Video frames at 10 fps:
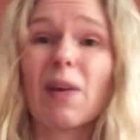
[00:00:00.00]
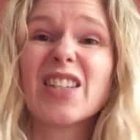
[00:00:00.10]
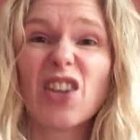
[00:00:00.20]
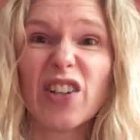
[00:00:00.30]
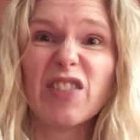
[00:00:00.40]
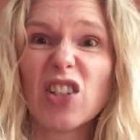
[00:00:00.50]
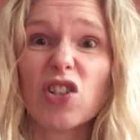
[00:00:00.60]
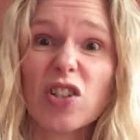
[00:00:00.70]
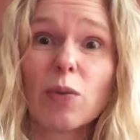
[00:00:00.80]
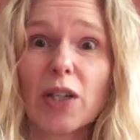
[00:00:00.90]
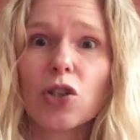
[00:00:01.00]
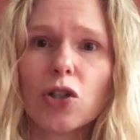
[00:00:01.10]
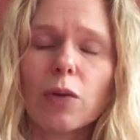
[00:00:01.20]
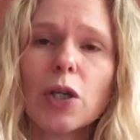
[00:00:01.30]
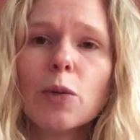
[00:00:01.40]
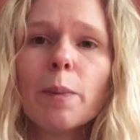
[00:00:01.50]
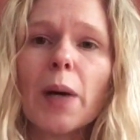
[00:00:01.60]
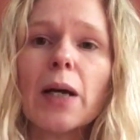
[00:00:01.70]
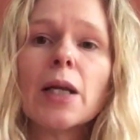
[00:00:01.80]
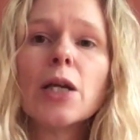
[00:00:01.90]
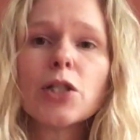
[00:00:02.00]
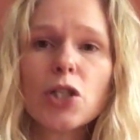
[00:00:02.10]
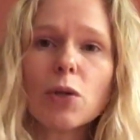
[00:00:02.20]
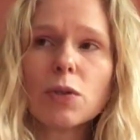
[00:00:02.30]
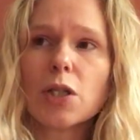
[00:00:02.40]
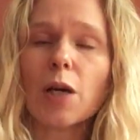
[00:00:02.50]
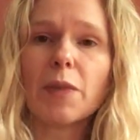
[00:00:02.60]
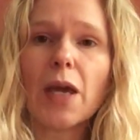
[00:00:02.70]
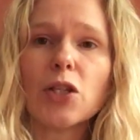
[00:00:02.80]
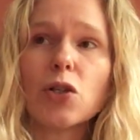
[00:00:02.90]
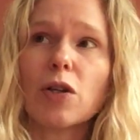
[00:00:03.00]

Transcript: as I've done, just so I can show you, but don't tie up the end.